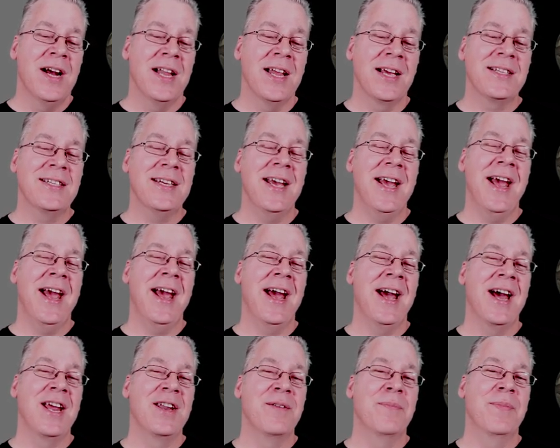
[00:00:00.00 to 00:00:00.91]
I like to
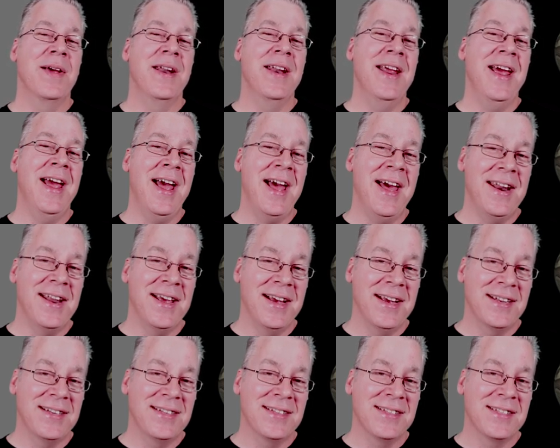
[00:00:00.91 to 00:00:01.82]
add
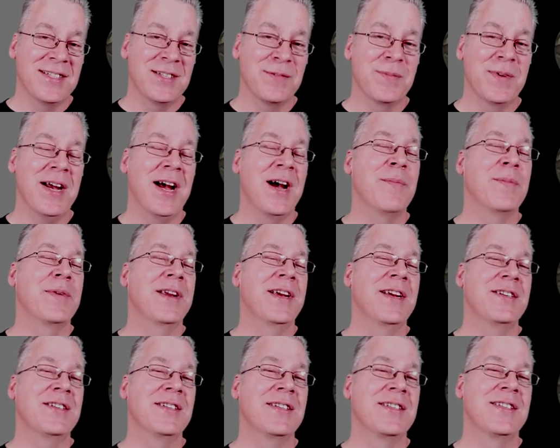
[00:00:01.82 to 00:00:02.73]
banana to some
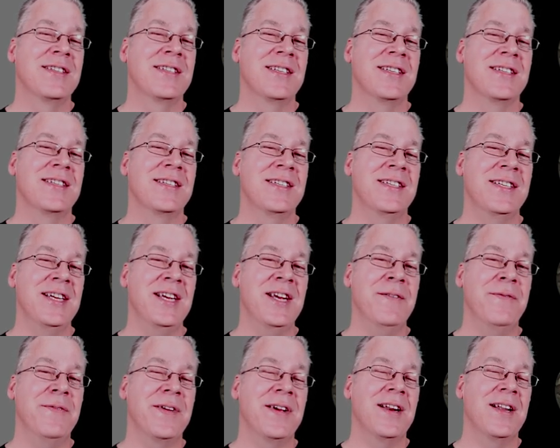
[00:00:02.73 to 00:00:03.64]
combinations to see
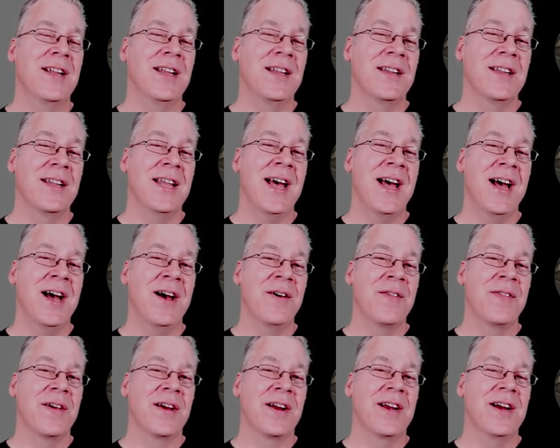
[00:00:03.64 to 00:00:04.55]
if it'll
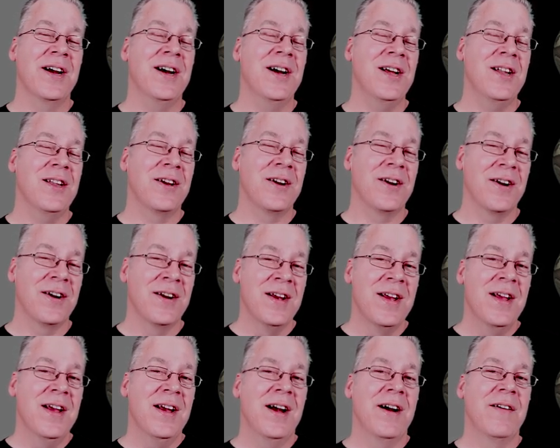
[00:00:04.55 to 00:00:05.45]
allow the color
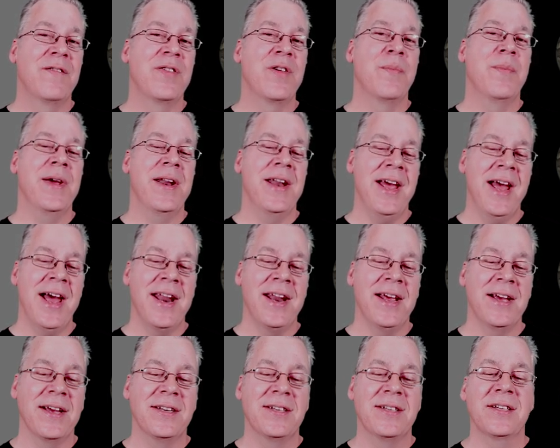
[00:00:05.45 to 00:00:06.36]
of the
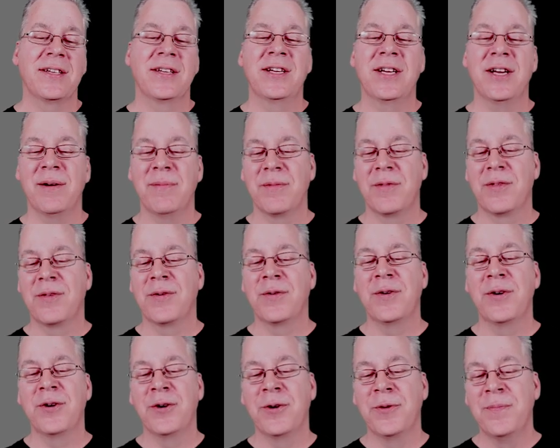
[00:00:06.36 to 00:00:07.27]
banana to come
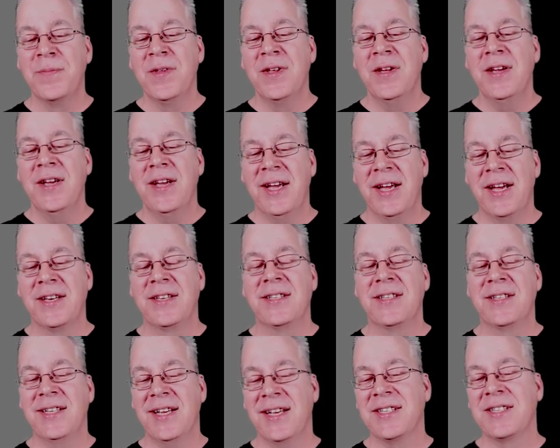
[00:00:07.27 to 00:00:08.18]
through and
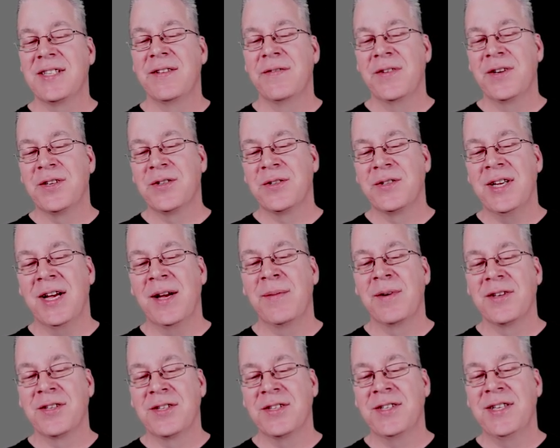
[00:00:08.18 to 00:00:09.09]
to test the visual
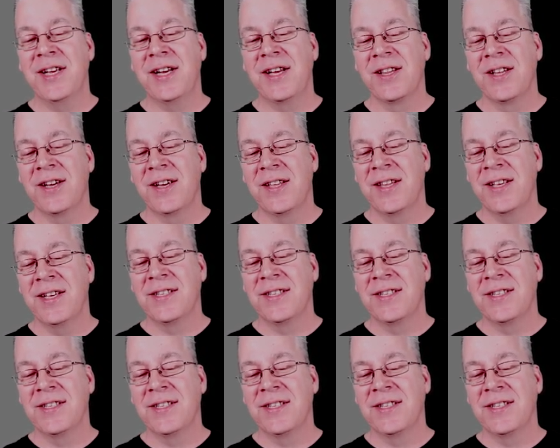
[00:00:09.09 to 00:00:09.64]
dominance. So take a look at